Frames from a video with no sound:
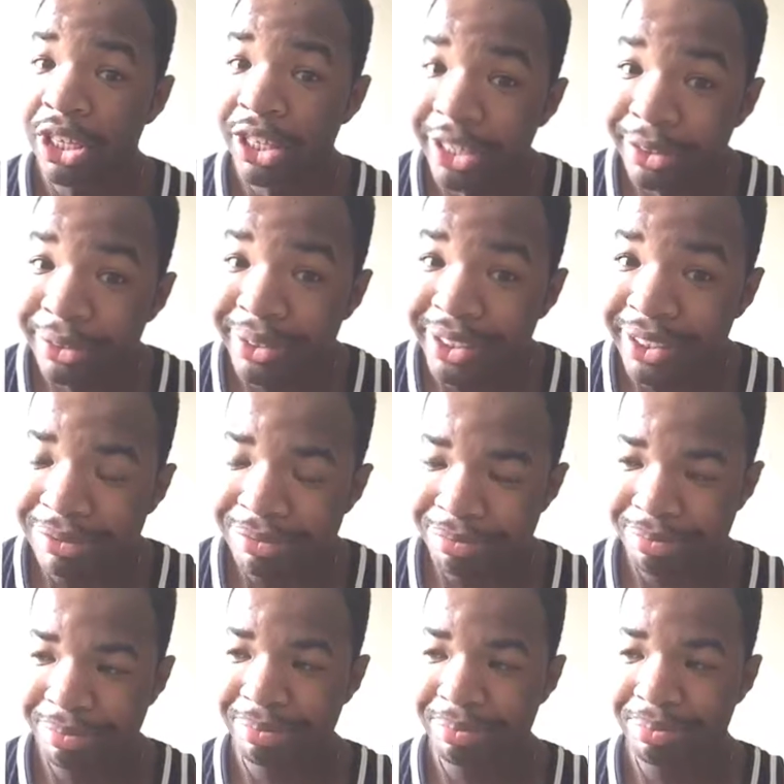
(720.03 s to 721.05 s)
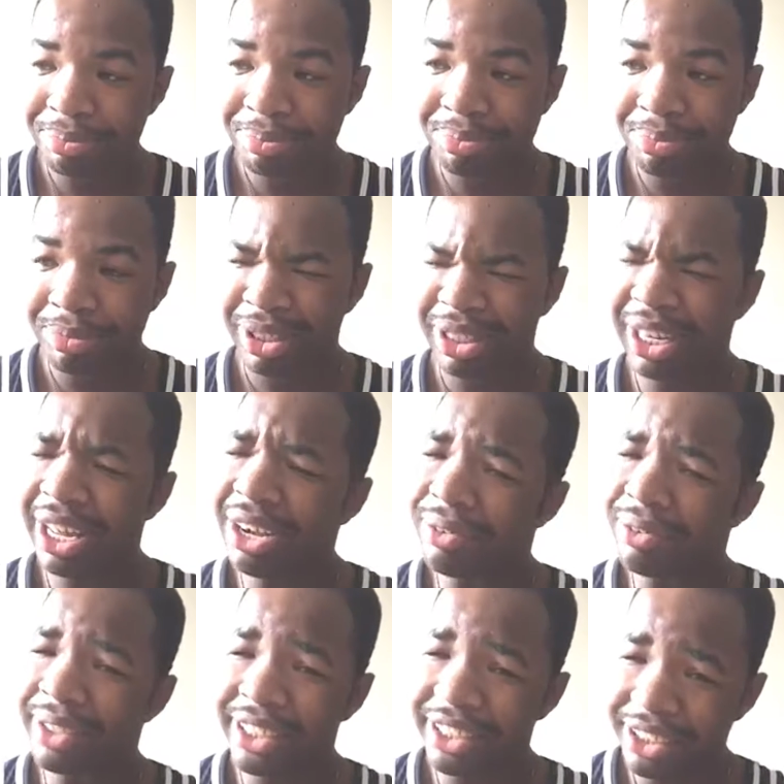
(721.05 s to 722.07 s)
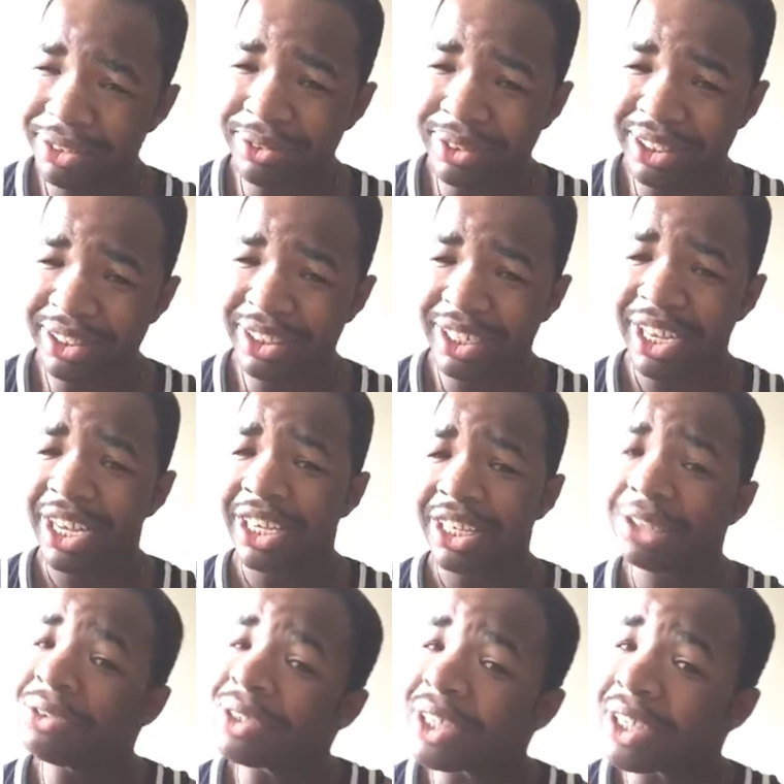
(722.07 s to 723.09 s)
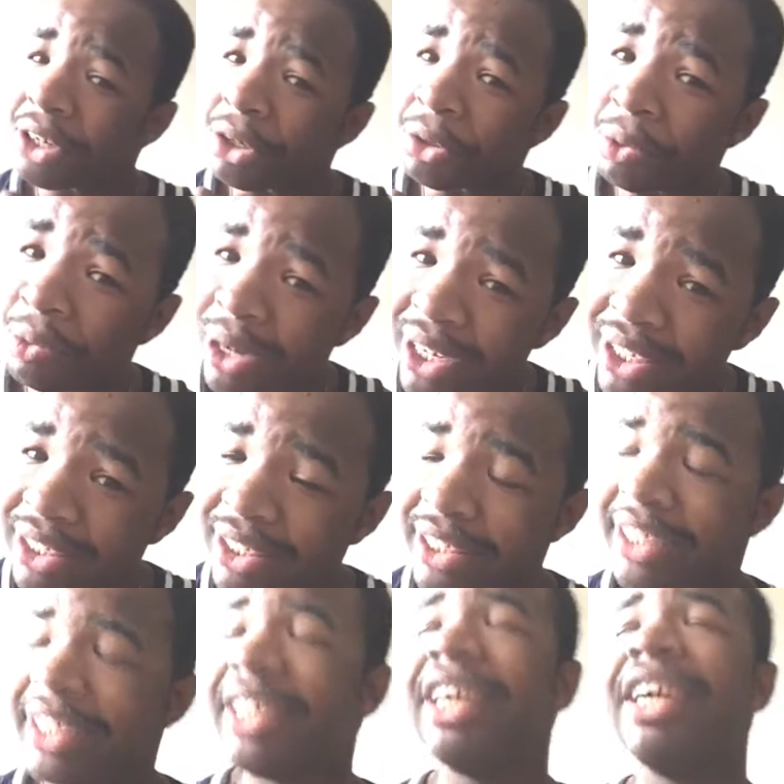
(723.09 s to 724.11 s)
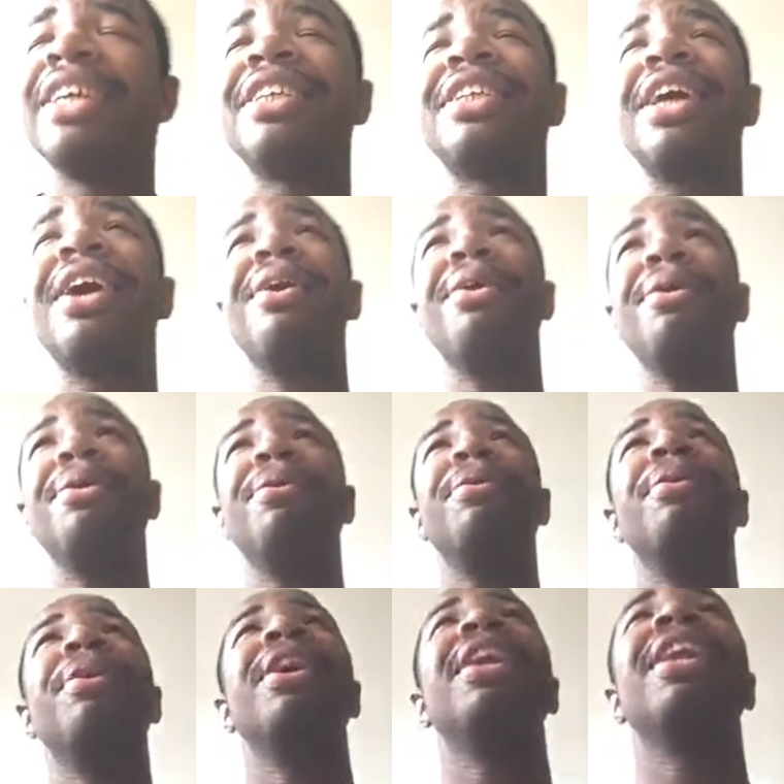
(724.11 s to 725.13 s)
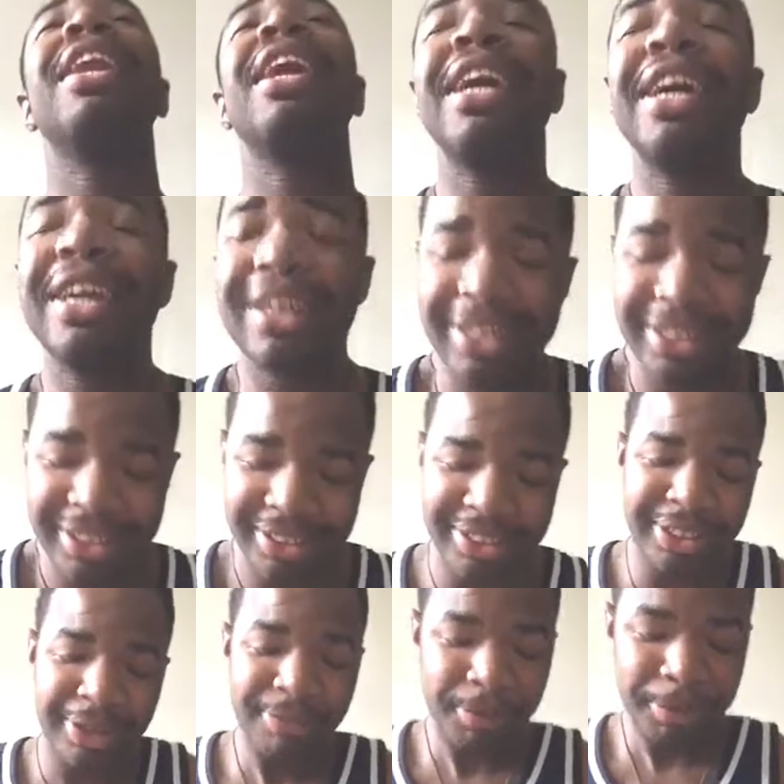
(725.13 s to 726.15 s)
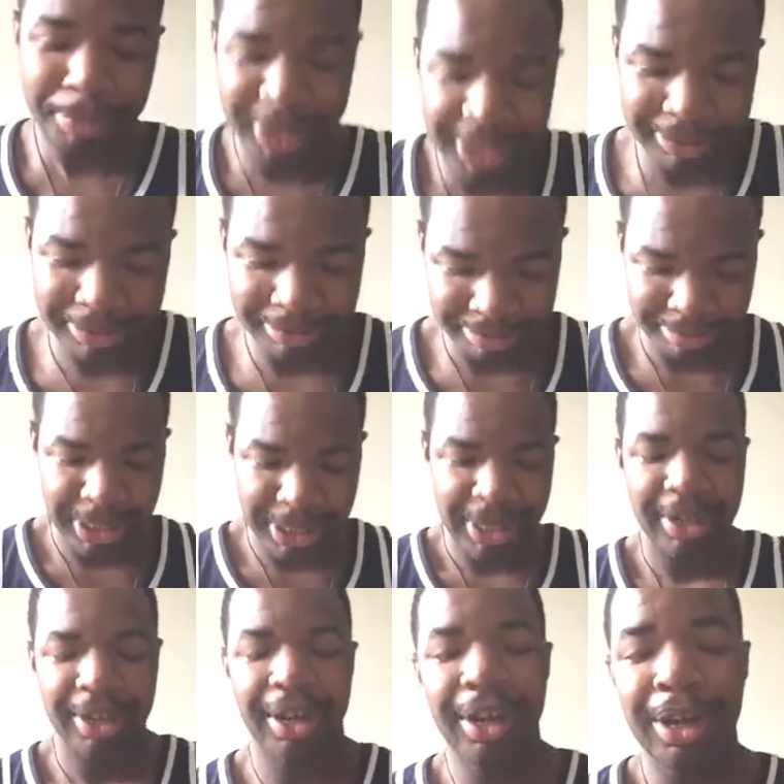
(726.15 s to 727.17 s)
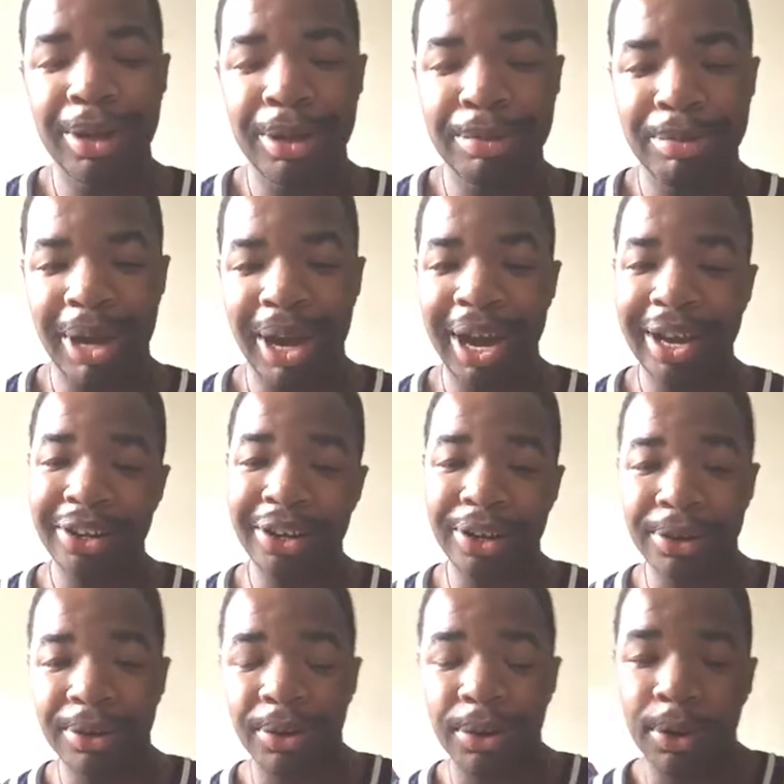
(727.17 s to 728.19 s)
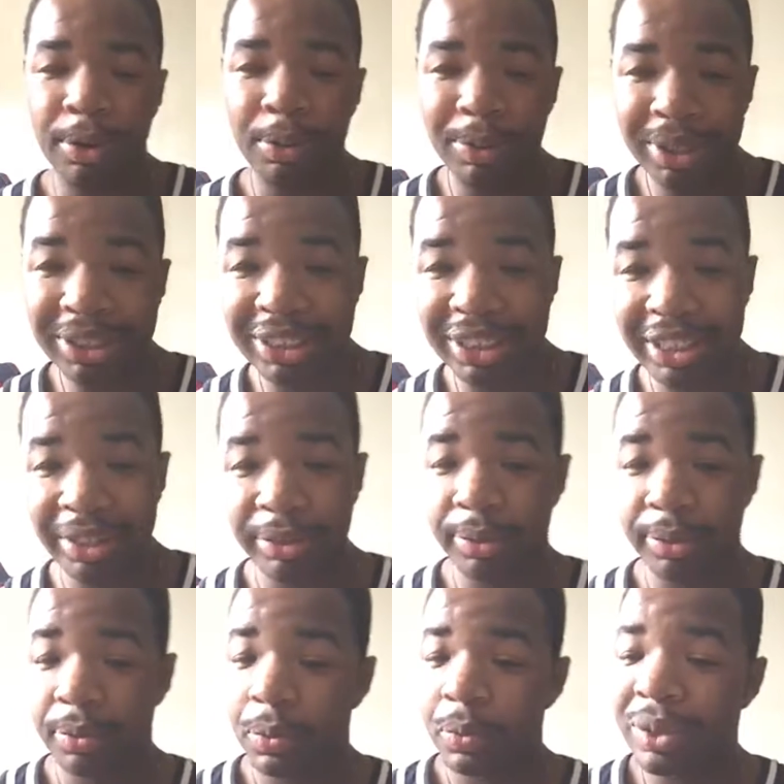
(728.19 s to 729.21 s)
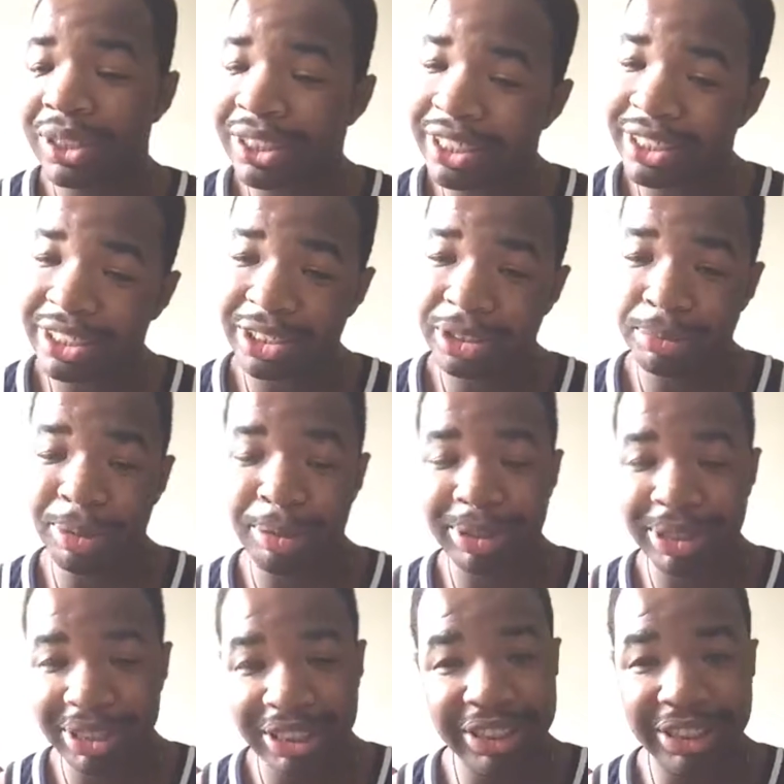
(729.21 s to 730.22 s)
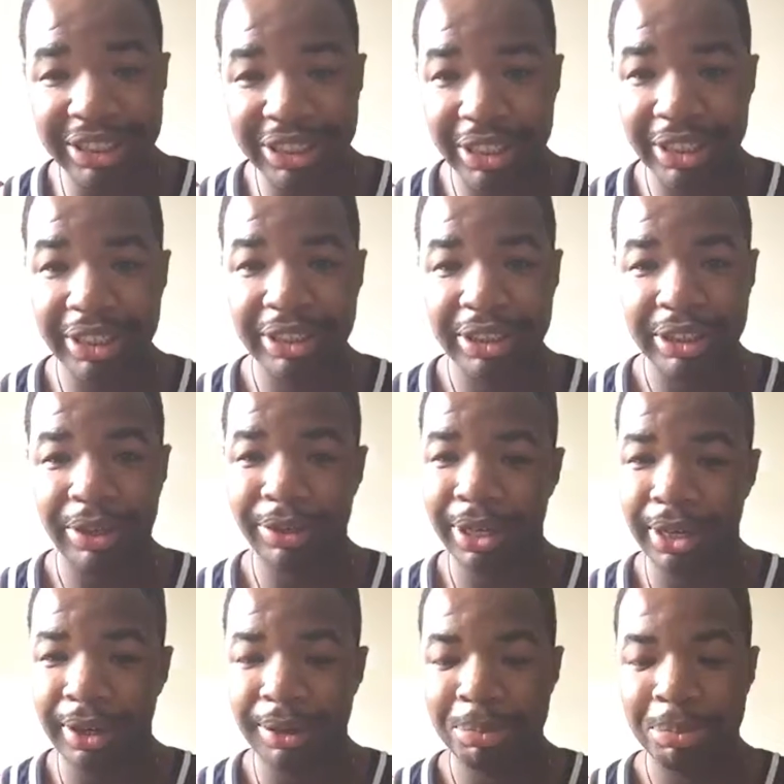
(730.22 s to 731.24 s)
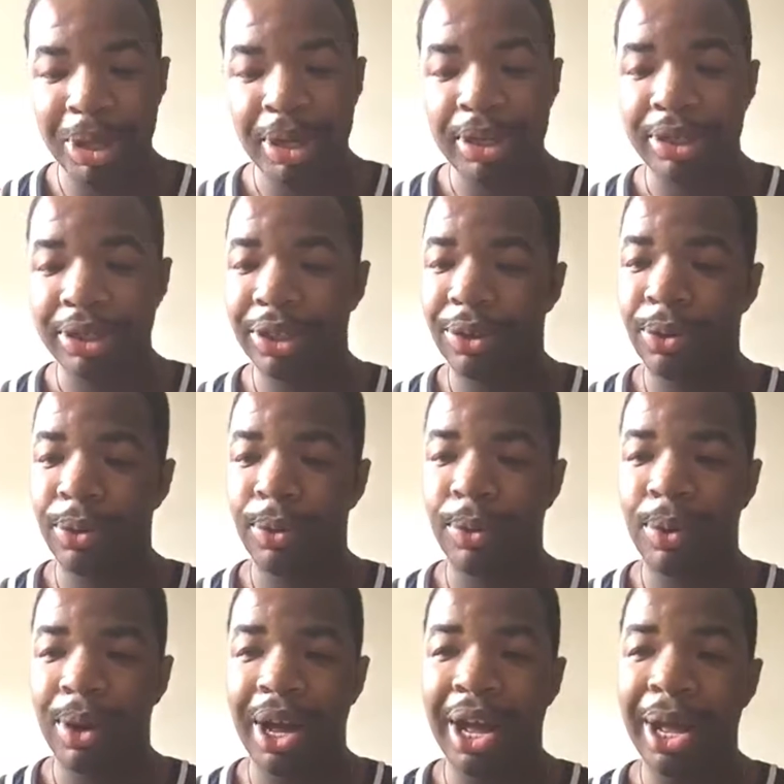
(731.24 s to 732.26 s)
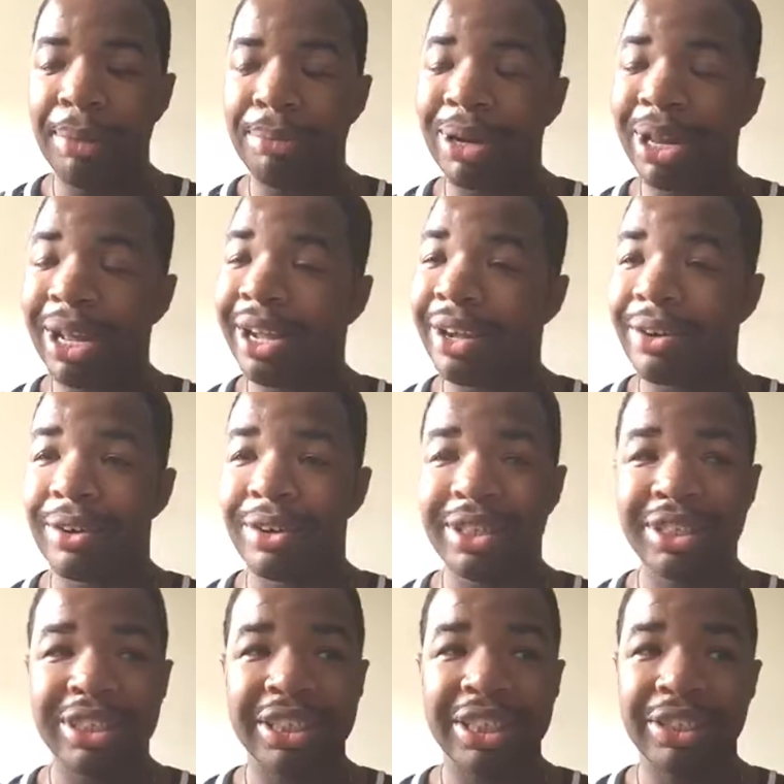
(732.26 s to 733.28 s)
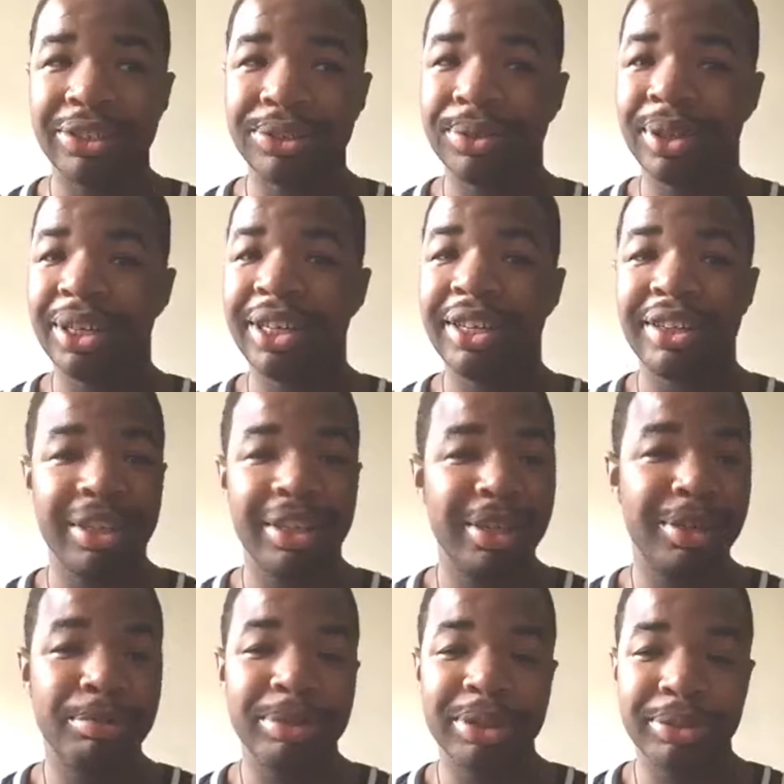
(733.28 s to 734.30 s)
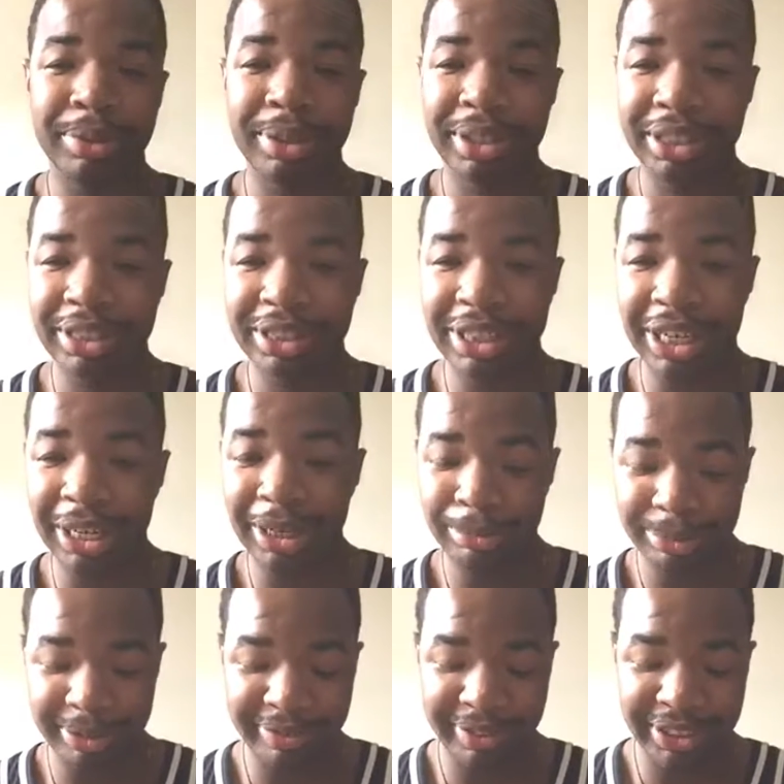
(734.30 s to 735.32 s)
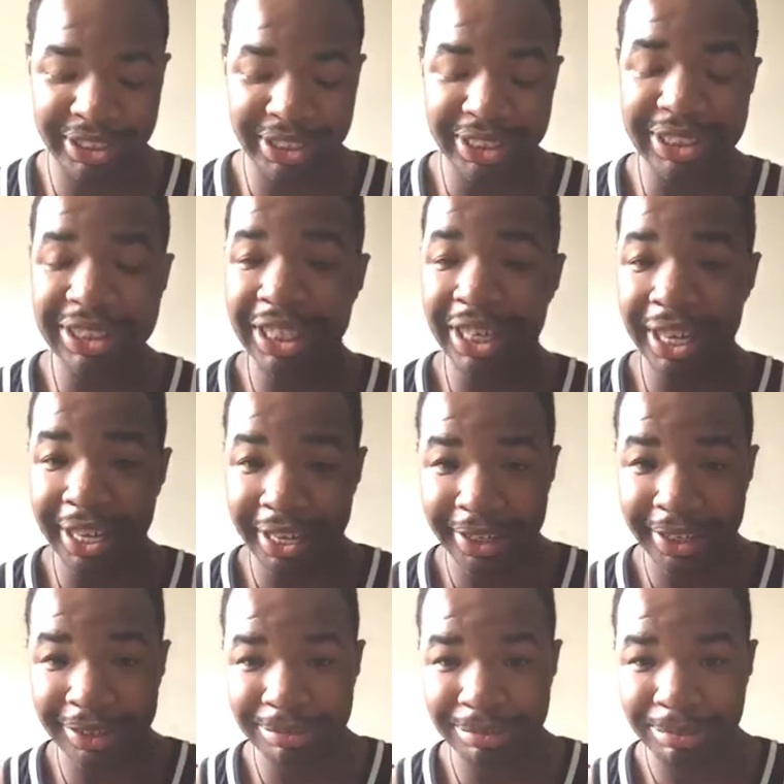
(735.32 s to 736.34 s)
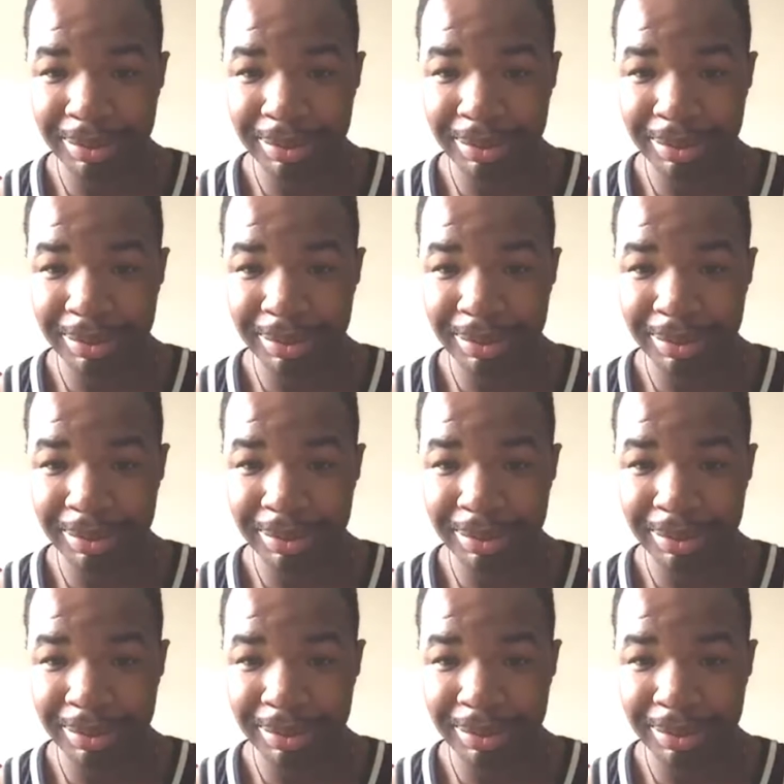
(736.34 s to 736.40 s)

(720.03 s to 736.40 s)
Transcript: use it. Not only use it correctly. So for me, I know on Wednesdays is my busiest days, okay? So I'm not gonna schedule anything between the times of 6 to 8.